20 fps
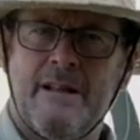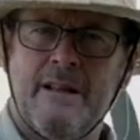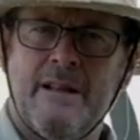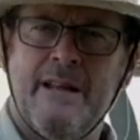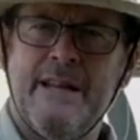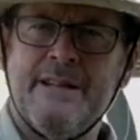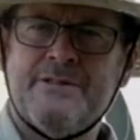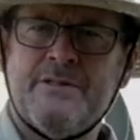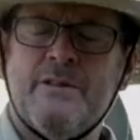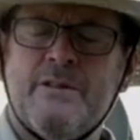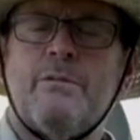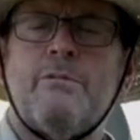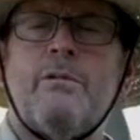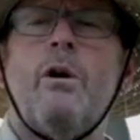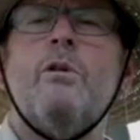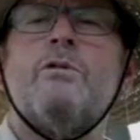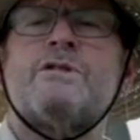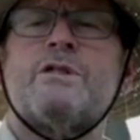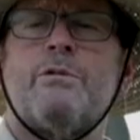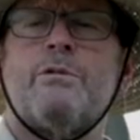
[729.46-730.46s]
into the
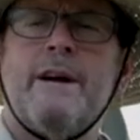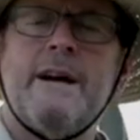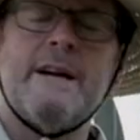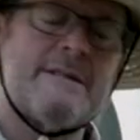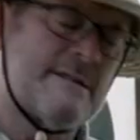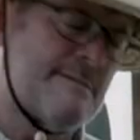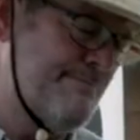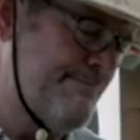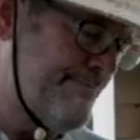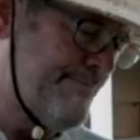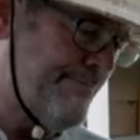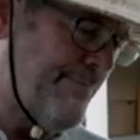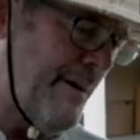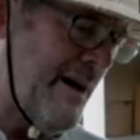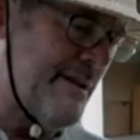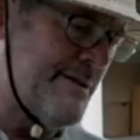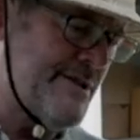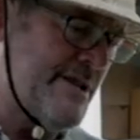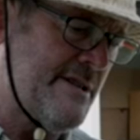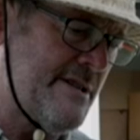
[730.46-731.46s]
OSHA regs,
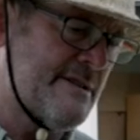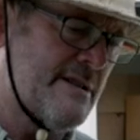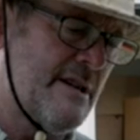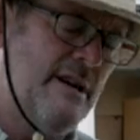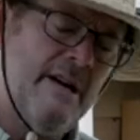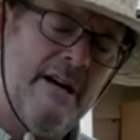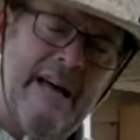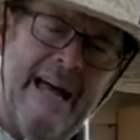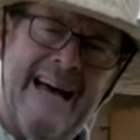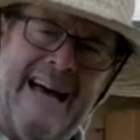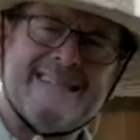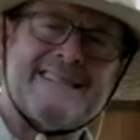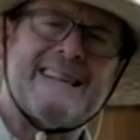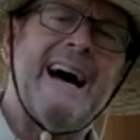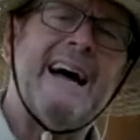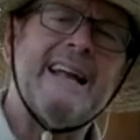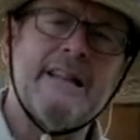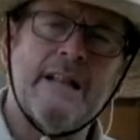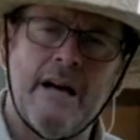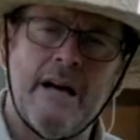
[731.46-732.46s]
apologies, as
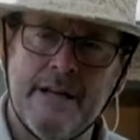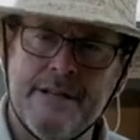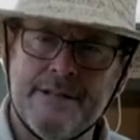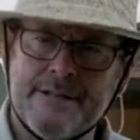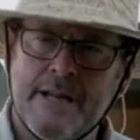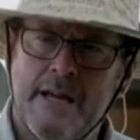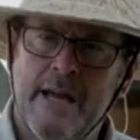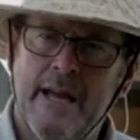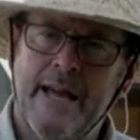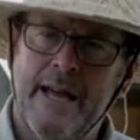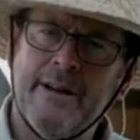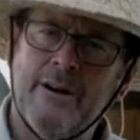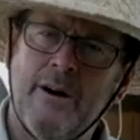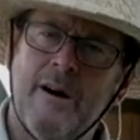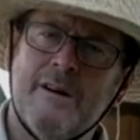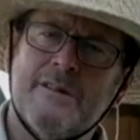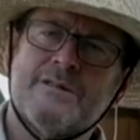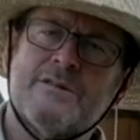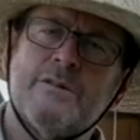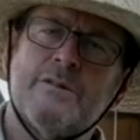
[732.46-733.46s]
guidelines, and
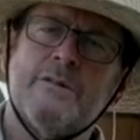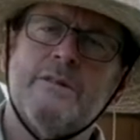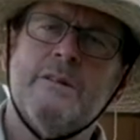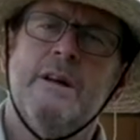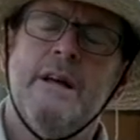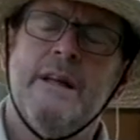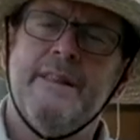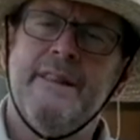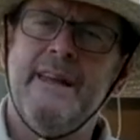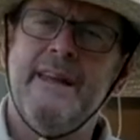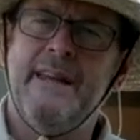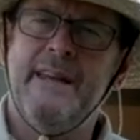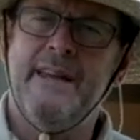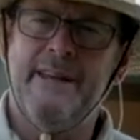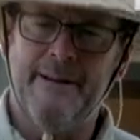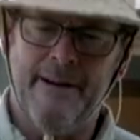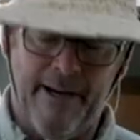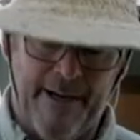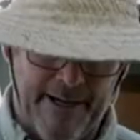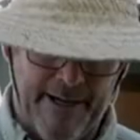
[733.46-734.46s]
also the
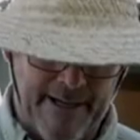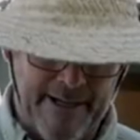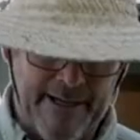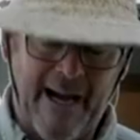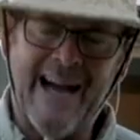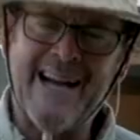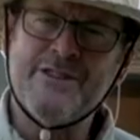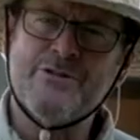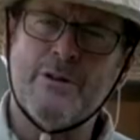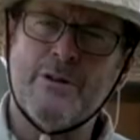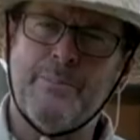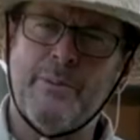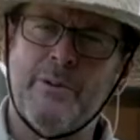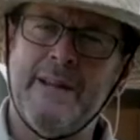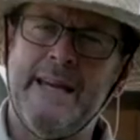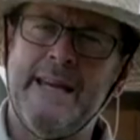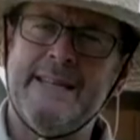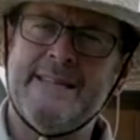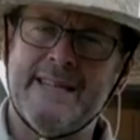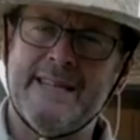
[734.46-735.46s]
uh,
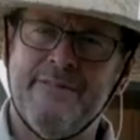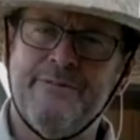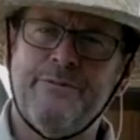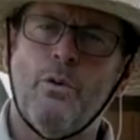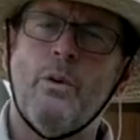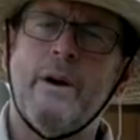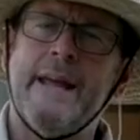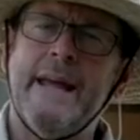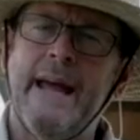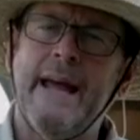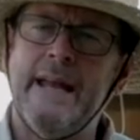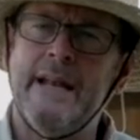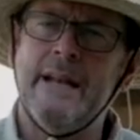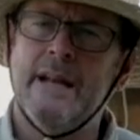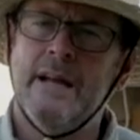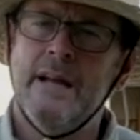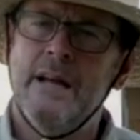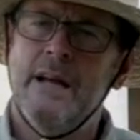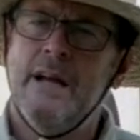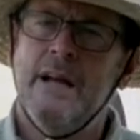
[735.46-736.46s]
IEEE 1048.
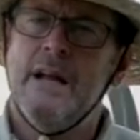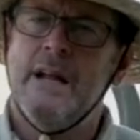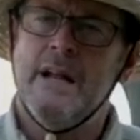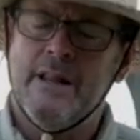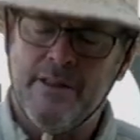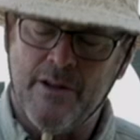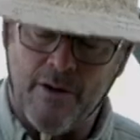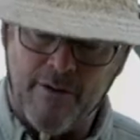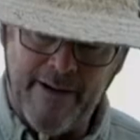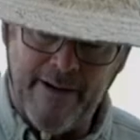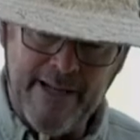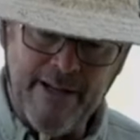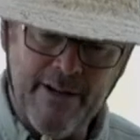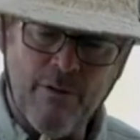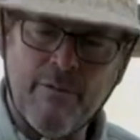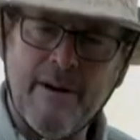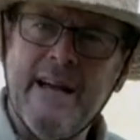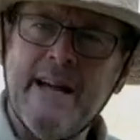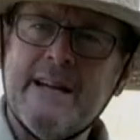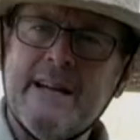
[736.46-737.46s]
They're in the
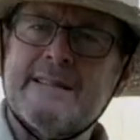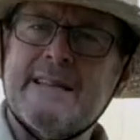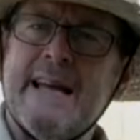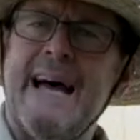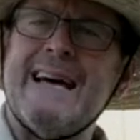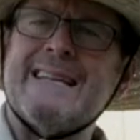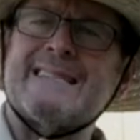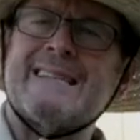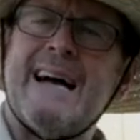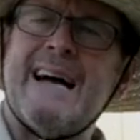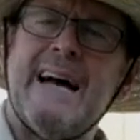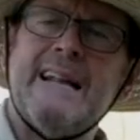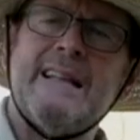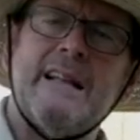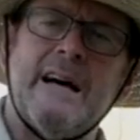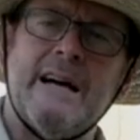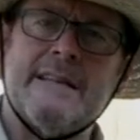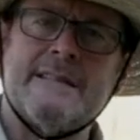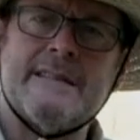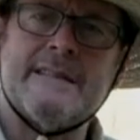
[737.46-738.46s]
regs as
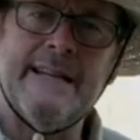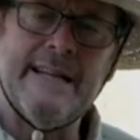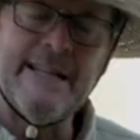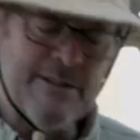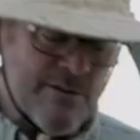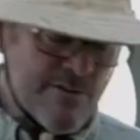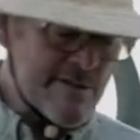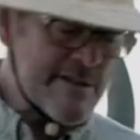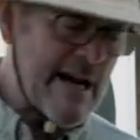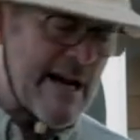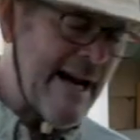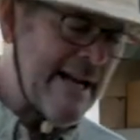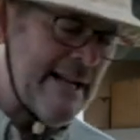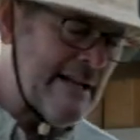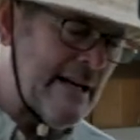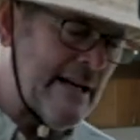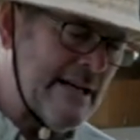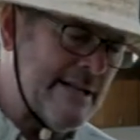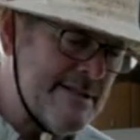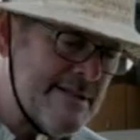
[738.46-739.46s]
guidelines. And in those
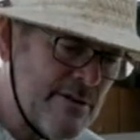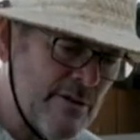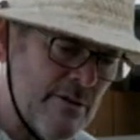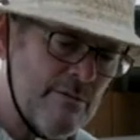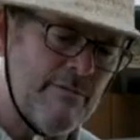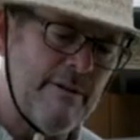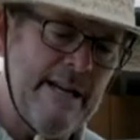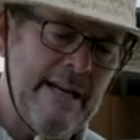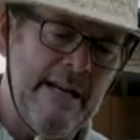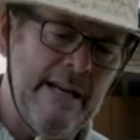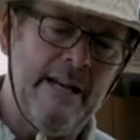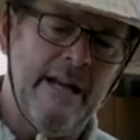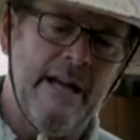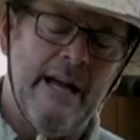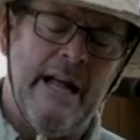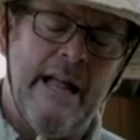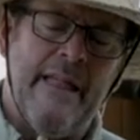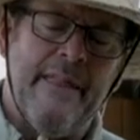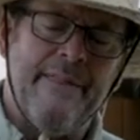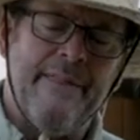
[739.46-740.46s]
guidelines, you'll read
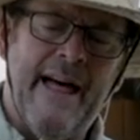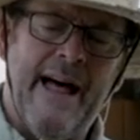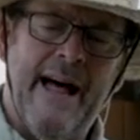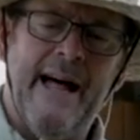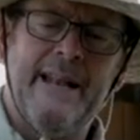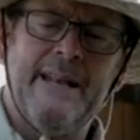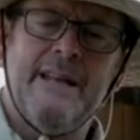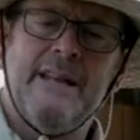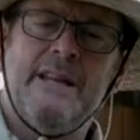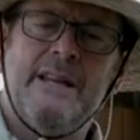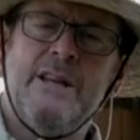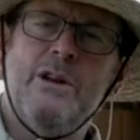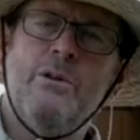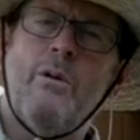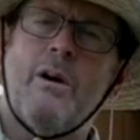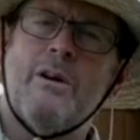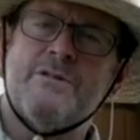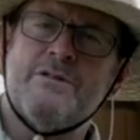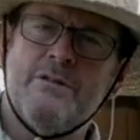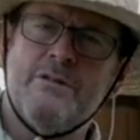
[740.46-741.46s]
that you
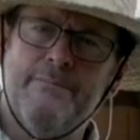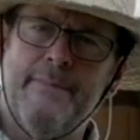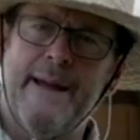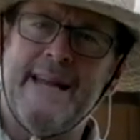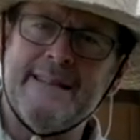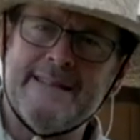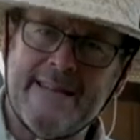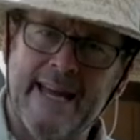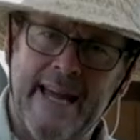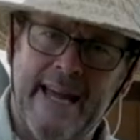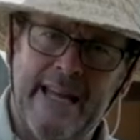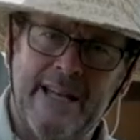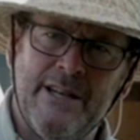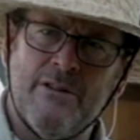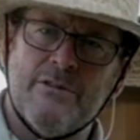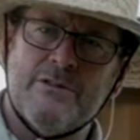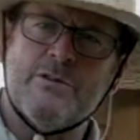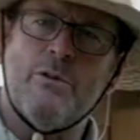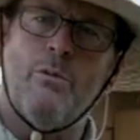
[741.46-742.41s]
are to maintain, you're to